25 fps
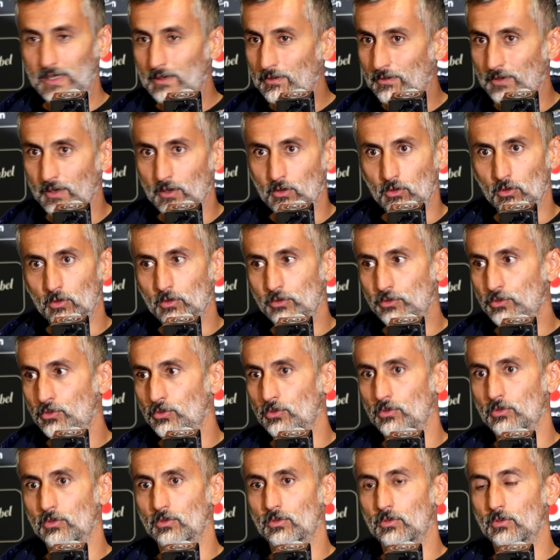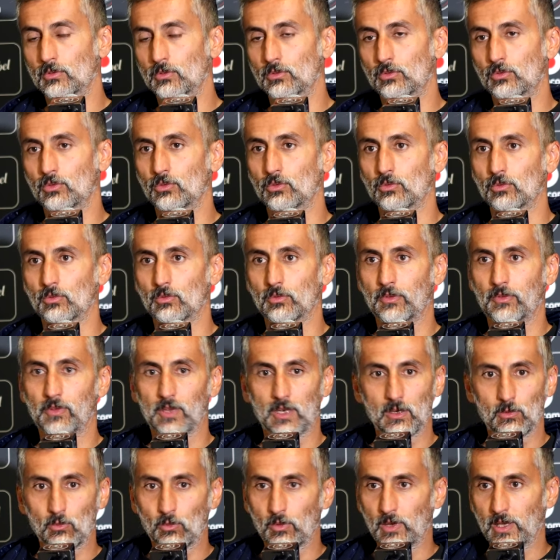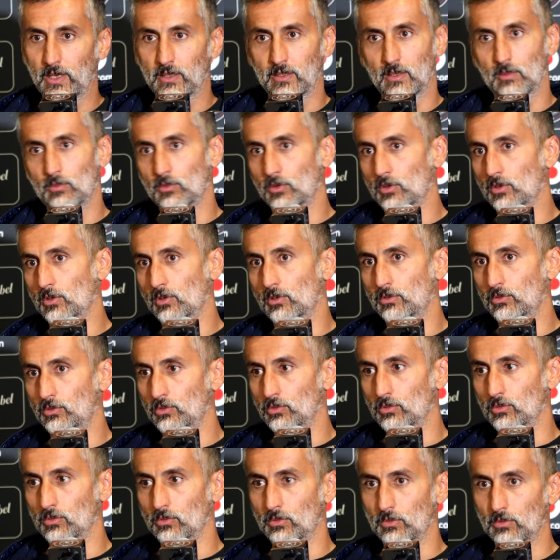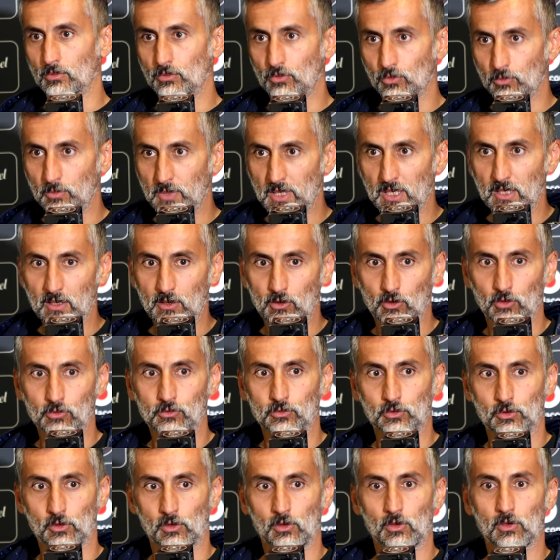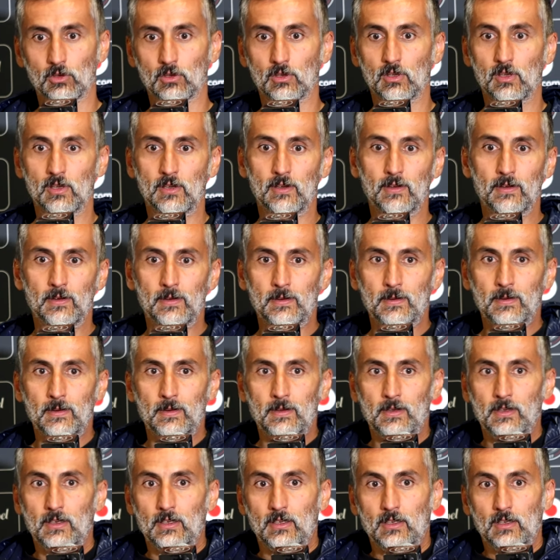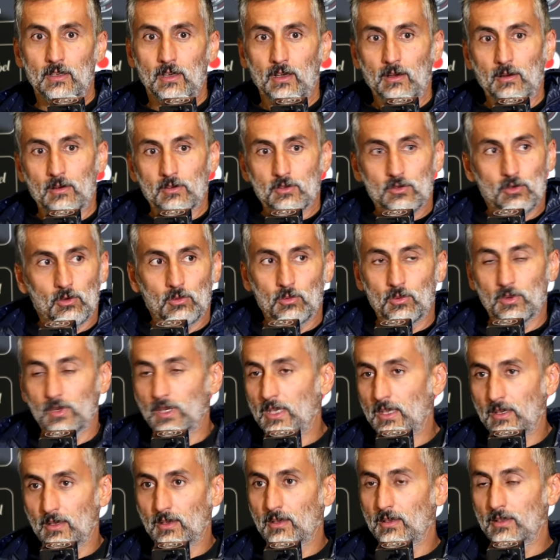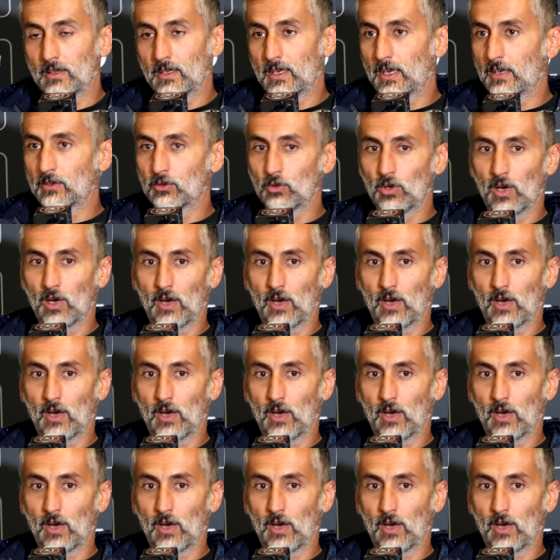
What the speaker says: difficult to circulate the ball, to be in control. So in the end, you